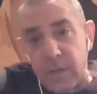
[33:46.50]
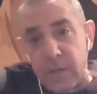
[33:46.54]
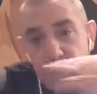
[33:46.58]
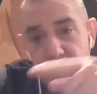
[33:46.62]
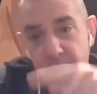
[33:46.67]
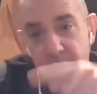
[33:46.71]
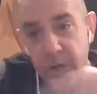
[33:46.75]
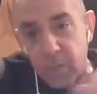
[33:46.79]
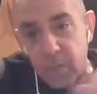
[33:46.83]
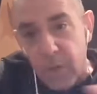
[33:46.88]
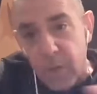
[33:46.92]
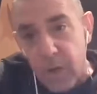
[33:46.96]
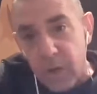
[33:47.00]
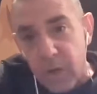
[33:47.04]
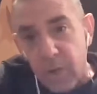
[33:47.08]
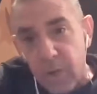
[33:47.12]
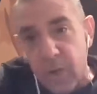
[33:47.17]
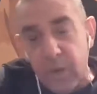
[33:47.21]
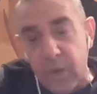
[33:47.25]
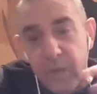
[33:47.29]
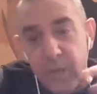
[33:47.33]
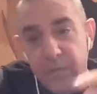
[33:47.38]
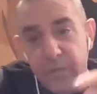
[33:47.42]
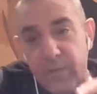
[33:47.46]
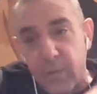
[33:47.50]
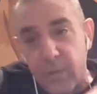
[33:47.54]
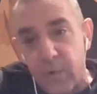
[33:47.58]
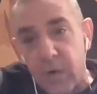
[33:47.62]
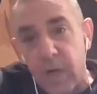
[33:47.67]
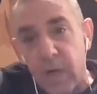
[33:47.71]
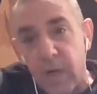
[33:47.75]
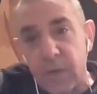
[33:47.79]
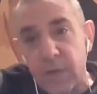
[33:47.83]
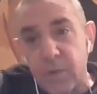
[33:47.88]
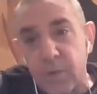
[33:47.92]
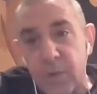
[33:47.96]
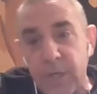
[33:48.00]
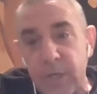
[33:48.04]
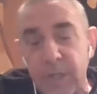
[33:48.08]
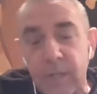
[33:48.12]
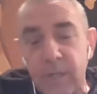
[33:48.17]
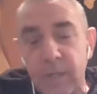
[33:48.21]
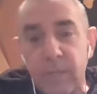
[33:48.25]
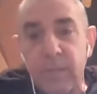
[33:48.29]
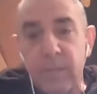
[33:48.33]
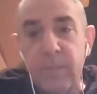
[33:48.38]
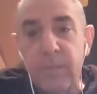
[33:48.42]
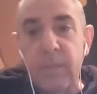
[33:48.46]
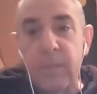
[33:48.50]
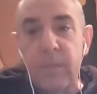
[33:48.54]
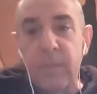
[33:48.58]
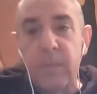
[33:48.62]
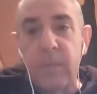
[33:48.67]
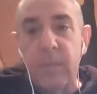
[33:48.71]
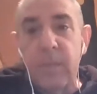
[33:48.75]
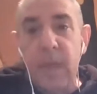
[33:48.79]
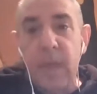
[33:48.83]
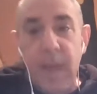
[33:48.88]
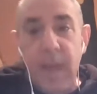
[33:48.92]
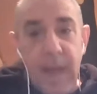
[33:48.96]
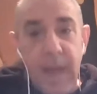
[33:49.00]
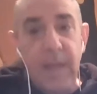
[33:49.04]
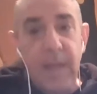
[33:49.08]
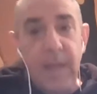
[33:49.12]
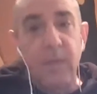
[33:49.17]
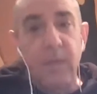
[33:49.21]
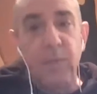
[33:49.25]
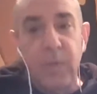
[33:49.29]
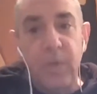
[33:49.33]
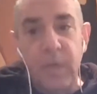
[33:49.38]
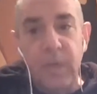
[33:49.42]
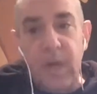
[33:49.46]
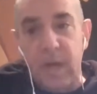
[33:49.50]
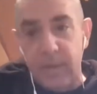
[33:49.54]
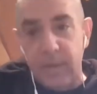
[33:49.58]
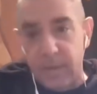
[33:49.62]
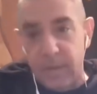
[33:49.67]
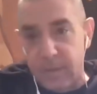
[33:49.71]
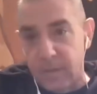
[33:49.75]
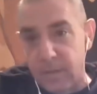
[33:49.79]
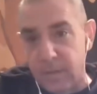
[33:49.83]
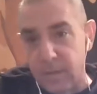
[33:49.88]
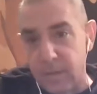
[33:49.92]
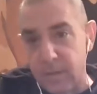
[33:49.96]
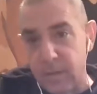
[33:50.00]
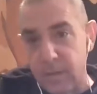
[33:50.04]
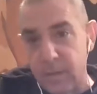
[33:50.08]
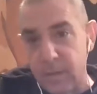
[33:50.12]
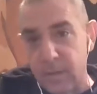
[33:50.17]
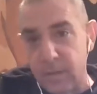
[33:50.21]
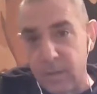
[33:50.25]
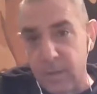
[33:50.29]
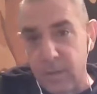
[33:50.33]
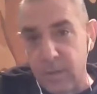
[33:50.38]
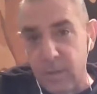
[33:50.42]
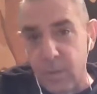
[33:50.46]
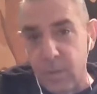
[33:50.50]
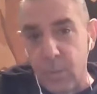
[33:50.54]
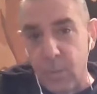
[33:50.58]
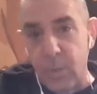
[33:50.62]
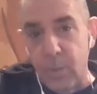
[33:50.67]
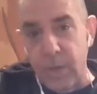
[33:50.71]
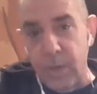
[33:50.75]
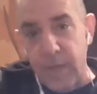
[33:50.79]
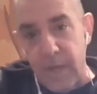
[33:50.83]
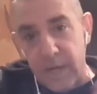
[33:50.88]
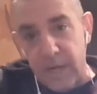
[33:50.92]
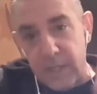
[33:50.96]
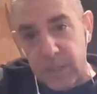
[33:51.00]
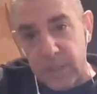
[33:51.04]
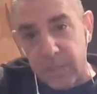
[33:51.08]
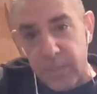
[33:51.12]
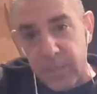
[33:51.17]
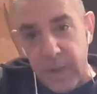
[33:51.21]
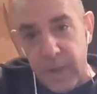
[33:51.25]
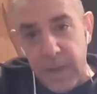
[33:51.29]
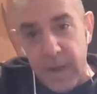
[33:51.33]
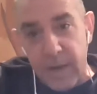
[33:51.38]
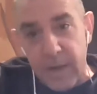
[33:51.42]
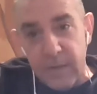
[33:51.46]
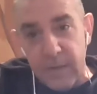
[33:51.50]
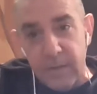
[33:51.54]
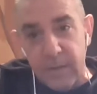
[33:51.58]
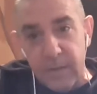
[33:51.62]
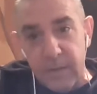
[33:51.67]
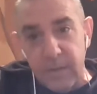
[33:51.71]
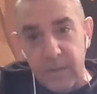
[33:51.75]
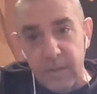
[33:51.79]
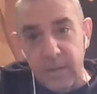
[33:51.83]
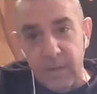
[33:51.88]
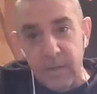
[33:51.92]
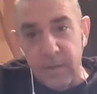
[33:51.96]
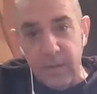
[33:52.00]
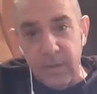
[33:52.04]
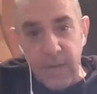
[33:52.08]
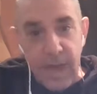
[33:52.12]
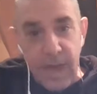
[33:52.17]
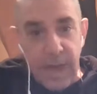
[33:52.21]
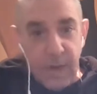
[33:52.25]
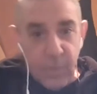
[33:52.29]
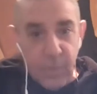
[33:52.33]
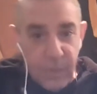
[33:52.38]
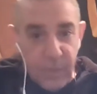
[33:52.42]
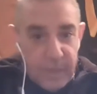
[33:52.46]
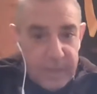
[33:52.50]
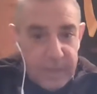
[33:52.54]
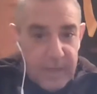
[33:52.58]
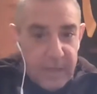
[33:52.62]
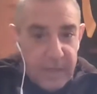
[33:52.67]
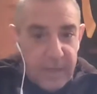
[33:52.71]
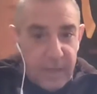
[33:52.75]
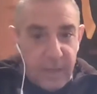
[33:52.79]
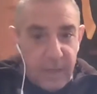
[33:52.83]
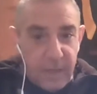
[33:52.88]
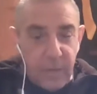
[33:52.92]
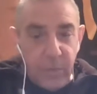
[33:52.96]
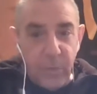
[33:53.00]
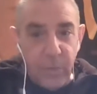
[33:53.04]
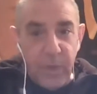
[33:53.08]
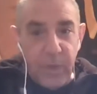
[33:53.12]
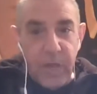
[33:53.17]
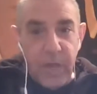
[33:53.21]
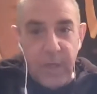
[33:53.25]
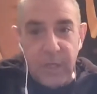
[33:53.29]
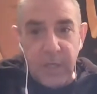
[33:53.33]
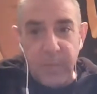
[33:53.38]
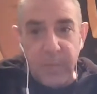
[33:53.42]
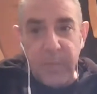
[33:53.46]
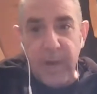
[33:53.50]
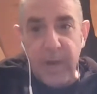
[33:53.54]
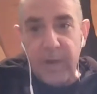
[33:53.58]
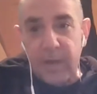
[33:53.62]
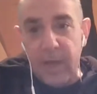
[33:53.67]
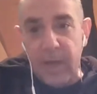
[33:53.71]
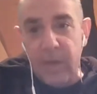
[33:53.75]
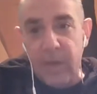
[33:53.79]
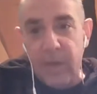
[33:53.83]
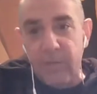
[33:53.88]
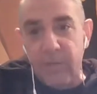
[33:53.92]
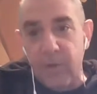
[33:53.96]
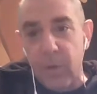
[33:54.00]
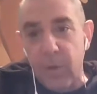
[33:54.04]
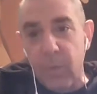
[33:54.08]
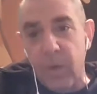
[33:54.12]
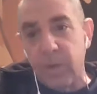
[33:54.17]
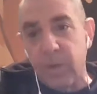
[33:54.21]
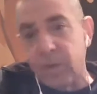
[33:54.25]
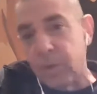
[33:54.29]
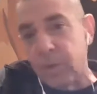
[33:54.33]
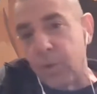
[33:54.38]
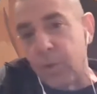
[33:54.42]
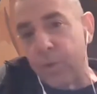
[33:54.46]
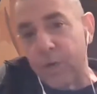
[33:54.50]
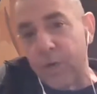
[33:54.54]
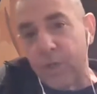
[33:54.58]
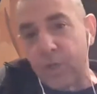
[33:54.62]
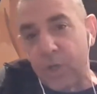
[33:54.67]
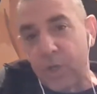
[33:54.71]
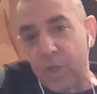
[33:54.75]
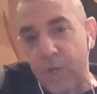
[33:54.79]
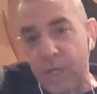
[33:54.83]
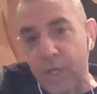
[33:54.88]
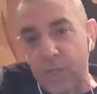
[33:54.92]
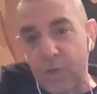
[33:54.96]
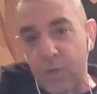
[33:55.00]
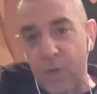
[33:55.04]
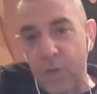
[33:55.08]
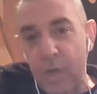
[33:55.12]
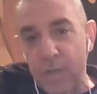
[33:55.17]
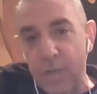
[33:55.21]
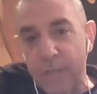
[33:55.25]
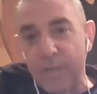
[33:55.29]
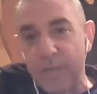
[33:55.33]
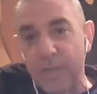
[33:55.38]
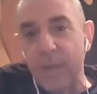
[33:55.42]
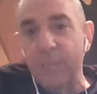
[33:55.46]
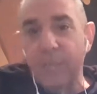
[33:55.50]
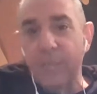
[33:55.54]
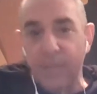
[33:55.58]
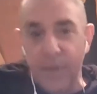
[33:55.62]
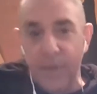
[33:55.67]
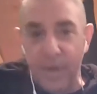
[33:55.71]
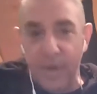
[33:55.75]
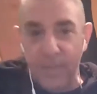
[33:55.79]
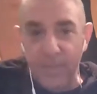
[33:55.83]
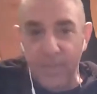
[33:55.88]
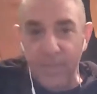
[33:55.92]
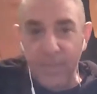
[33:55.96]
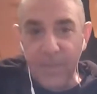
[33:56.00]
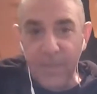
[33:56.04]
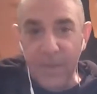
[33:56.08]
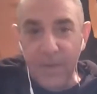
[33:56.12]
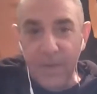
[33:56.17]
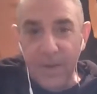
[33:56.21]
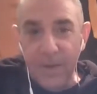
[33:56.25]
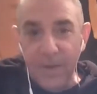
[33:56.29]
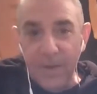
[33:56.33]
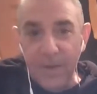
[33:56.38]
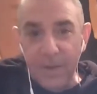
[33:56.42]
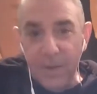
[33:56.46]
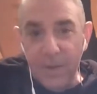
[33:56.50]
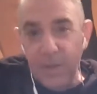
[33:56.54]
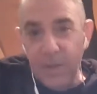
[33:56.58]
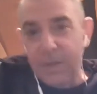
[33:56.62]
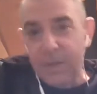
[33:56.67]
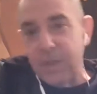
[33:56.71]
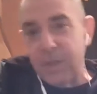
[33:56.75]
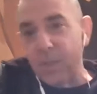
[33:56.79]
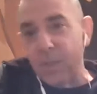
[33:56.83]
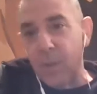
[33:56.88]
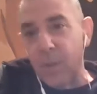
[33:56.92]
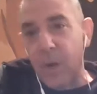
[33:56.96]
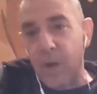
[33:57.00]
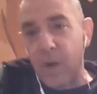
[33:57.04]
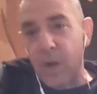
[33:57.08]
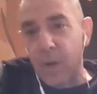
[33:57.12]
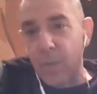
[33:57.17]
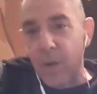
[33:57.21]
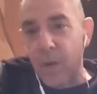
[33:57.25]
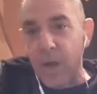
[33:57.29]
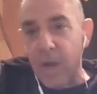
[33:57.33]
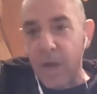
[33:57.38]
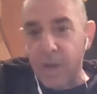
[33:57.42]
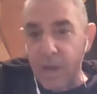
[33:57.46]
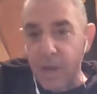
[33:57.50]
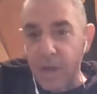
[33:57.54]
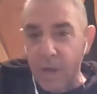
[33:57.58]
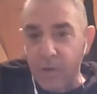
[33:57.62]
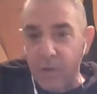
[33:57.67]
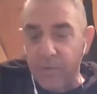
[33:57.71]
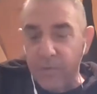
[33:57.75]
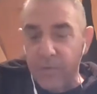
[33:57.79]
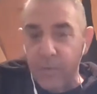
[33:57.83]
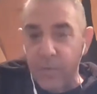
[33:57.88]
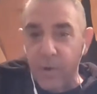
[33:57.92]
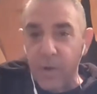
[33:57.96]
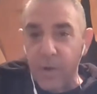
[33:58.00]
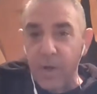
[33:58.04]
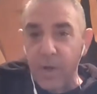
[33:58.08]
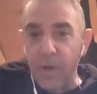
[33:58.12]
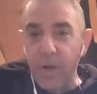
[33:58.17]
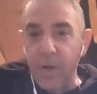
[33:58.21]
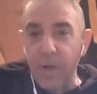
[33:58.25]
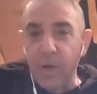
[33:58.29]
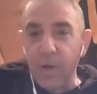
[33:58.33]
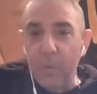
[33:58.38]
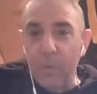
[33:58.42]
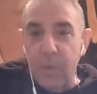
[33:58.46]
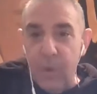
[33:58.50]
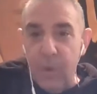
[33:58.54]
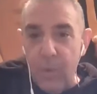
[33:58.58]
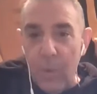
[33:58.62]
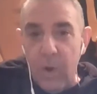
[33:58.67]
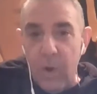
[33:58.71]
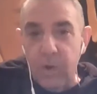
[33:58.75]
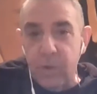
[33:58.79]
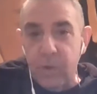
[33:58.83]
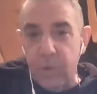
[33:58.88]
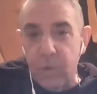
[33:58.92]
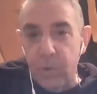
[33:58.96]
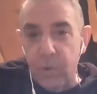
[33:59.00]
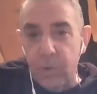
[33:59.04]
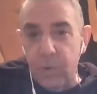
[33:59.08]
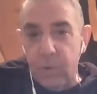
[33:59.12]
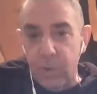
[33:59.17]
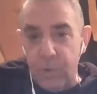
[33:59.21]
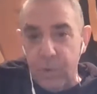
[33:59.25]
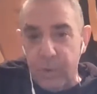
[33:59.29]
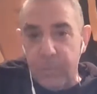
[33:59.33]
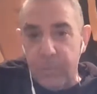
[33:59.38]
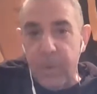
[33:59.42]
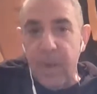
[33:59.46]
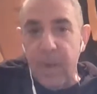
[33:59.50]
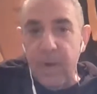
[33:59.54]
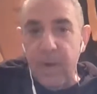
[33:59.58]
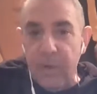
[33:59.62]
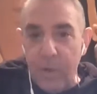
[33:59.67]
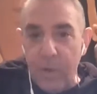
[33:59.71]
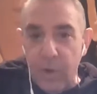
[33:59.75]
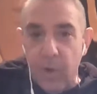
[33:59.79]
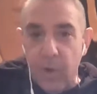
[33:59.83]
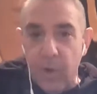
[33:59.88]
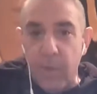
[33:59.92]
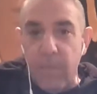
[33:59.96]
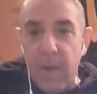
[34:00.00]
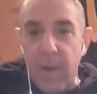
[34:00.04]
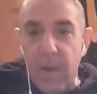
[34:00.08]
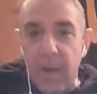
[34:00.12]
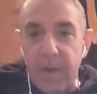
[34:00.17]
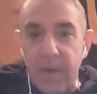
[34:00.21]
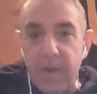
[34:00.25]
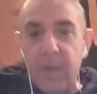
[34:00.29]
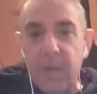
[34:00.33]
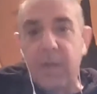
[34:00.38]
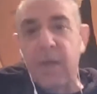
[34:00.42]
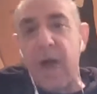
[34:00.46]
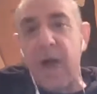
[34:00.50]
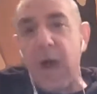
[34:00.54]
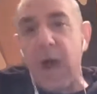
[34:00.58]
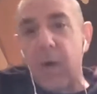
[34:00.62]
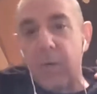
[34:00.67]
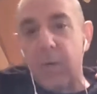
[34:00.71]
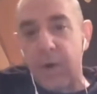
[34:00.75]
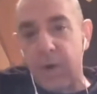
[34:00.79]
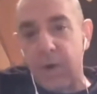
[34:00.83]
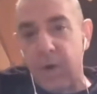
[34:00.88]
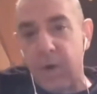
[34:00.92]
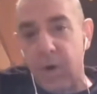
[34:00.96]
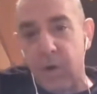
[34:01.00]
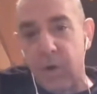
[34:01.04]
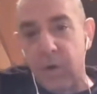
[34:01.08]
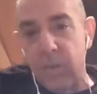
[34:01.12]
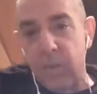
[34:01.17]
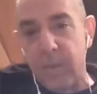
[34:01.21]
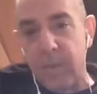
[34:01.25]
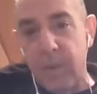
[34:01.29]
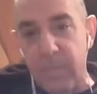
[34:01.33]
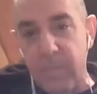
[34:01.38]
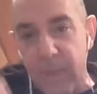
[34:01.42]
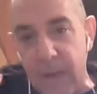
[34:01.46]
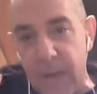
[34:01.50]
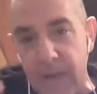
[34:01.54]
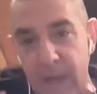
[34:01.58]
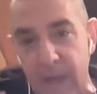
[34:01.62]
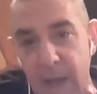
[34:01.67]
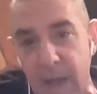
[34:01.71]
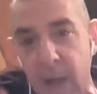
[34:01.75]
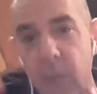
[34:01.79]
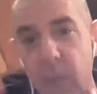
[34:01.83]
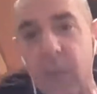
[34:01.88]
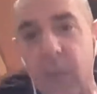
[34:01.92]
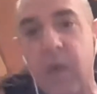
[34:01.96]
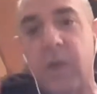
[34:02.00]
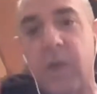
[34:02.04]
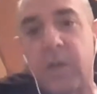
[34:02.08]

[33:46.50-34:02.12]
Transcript: this is why you are the four countries. And with us, we expect, Tal, we said it, we expect everyone to reach Israel sometime. This is why we are here for. We want you to spend your money in our economy. By now, we are